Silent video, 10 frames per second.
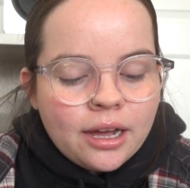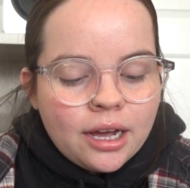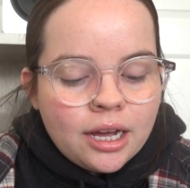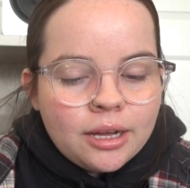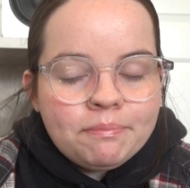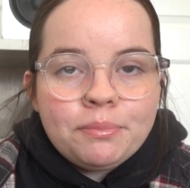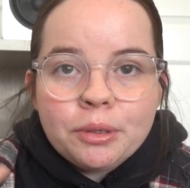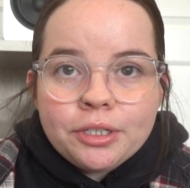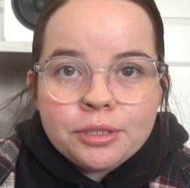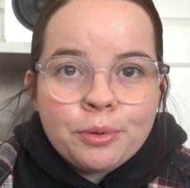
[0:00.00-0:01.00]

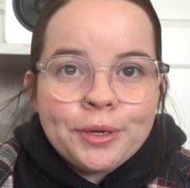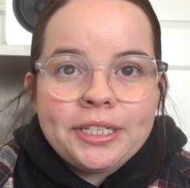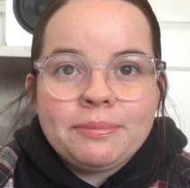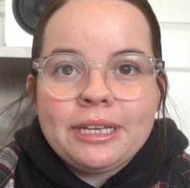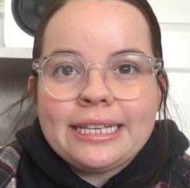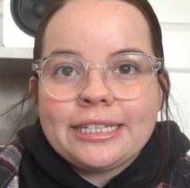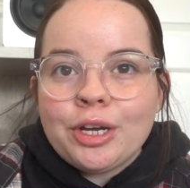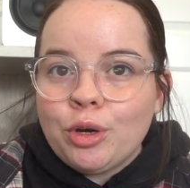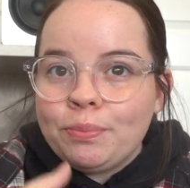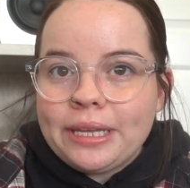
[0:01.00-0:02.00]
Bonus points because it
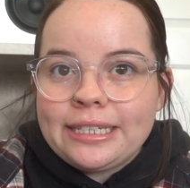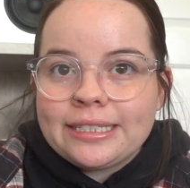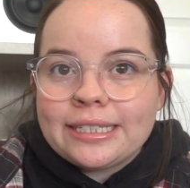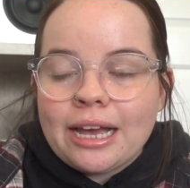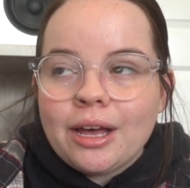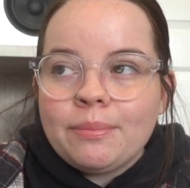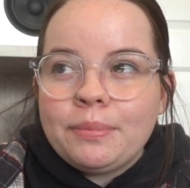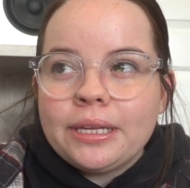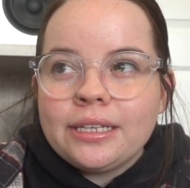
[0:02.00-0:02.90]
opens up